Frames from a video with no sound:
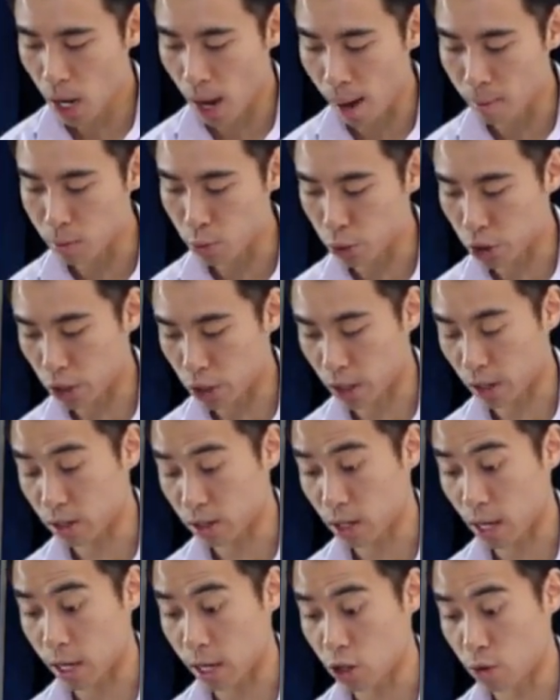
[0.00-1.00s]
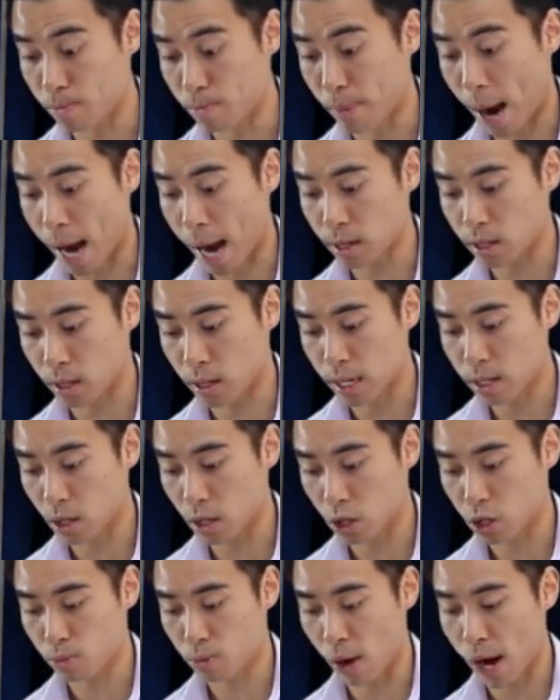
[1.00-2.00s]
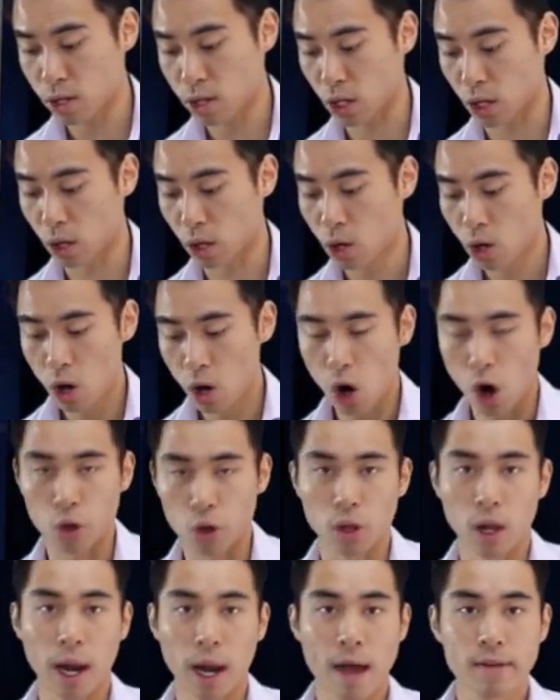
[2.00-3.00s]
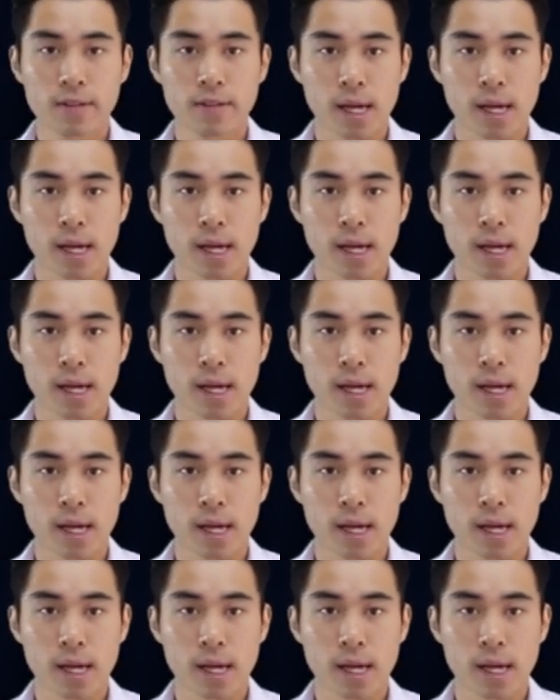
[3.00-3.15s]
terms, which are going to get you back to this expression on the